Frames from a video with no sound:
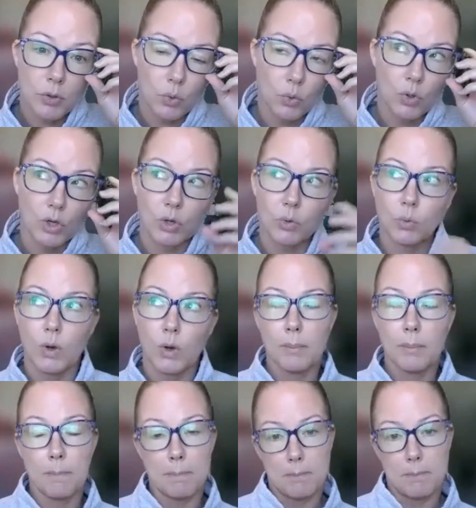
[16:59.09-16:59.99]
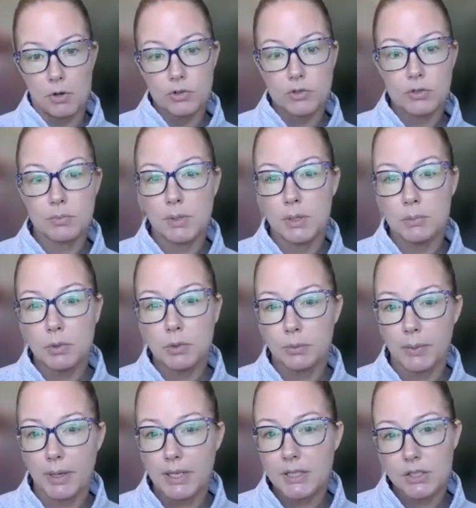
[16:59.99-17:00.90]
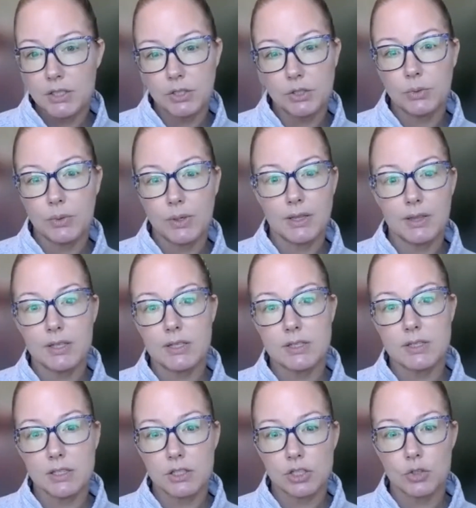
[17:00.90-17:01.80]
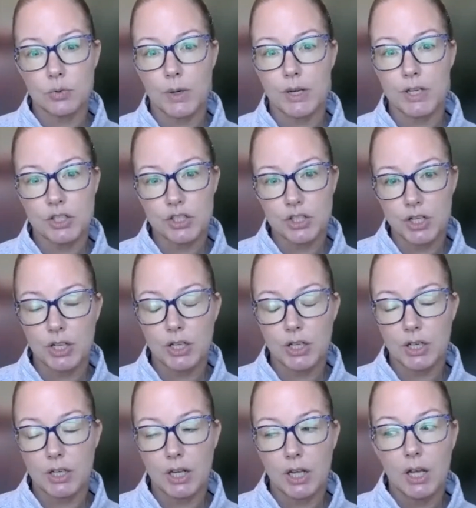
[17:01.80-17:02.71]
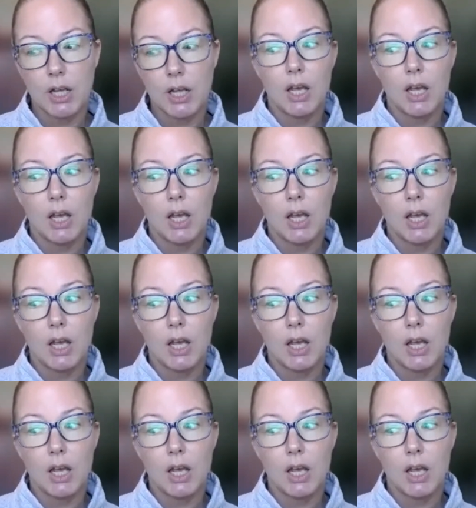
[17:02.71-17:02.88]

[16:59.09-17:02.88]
or what most people might do in this situation.